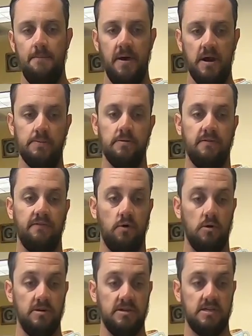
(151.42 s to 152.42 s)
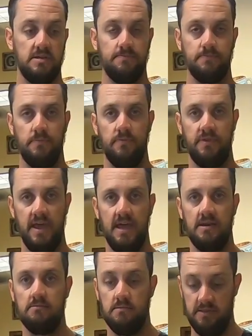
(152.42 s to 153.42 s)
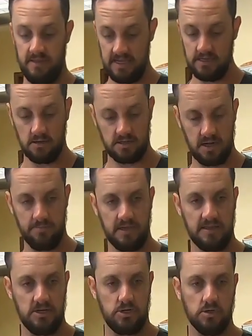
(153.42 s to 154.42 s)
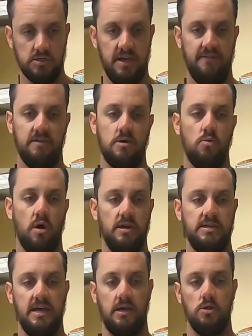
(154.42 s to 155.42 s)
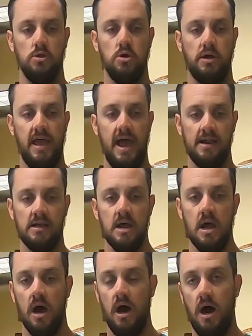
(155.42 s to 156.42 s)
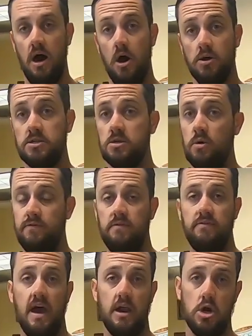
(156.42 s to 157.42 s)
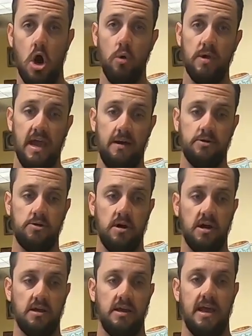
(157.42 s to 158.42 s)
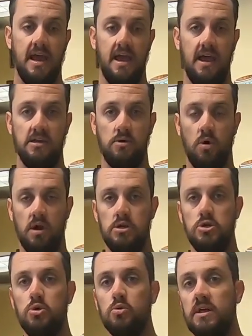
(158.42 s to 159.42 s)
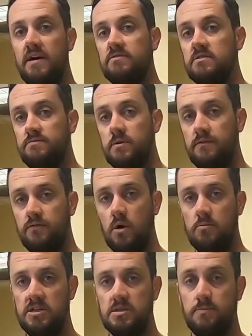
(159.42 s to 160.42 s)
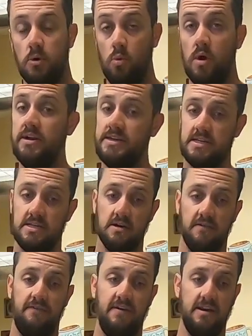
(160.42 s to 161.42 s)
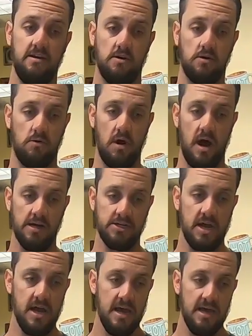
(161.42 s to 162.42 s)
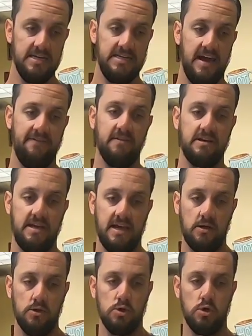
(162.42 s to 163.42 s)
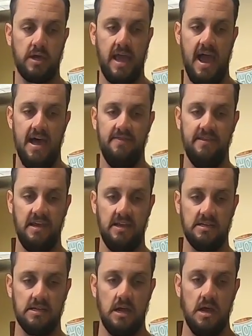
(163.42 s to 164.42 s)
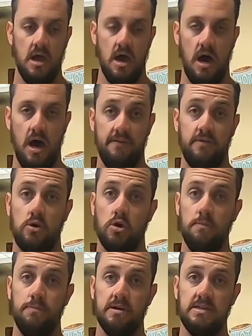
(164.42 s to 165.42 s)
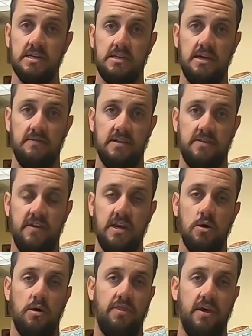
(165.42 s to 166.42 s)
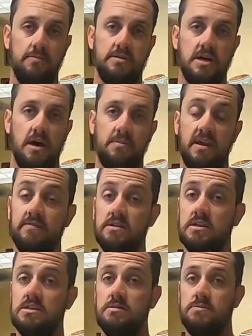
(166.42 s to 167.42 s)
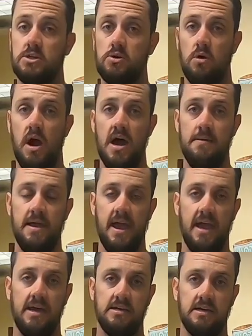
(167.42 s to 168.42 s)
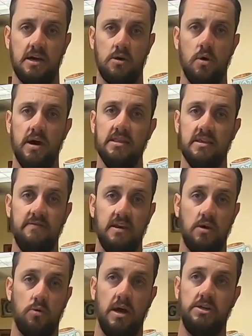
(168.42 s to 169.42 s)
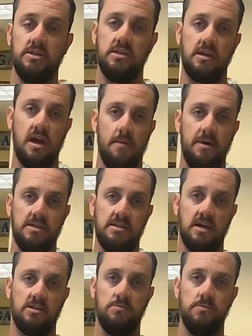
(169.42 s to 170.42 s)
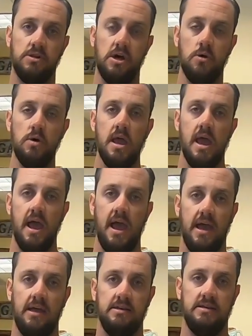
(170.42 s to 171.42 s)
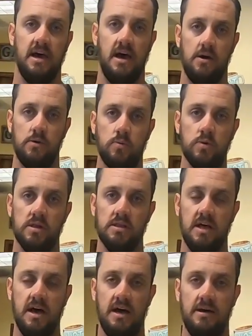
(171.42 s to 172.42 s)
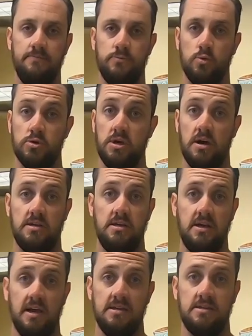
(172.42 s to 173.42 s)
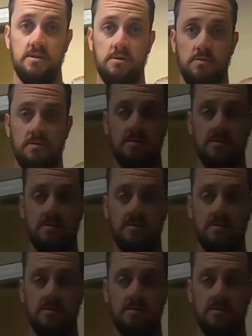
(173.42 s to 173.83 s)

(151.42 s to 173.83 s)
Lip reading: better performance, then these are something that you'll definitely want to take a look at. Also, if you've got an OEM truck and you want a new level of performance but want it to still fit in your garage, definitely take a look at these. If you could, please give this video a thumbs up, give us a subscribe, and go ahead and leave any questions in the comment section below, and we'll talk to you guys soon.